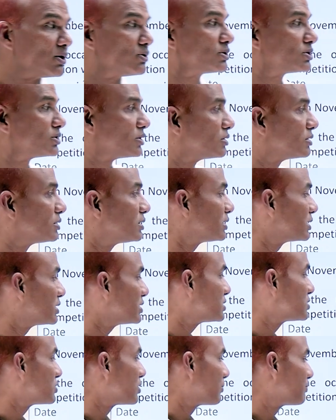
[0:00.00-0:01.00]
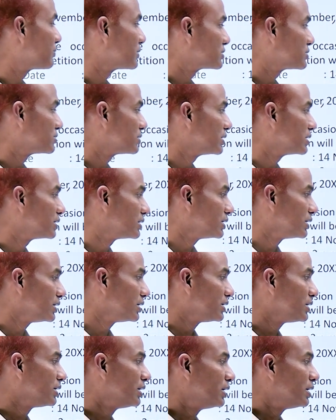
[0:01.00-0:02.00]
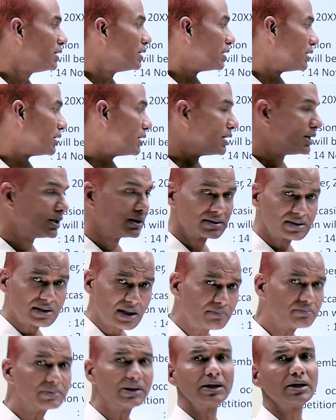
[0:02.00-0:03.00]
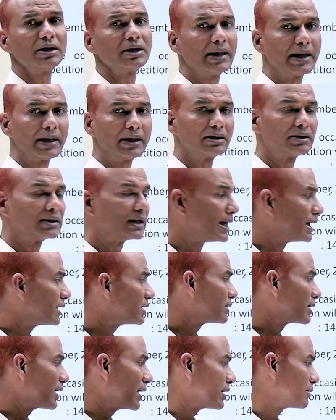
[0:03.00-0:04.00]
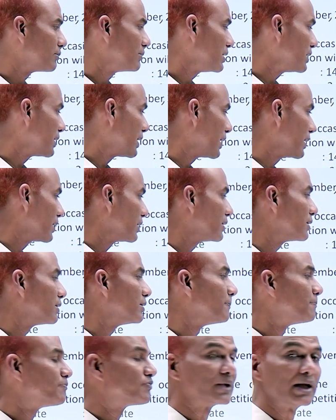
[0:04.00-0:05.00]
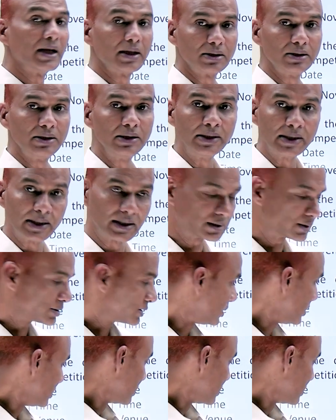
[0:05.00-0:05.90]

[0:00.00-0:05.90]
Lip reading: out on this opportunity. Something like that can be added at the end.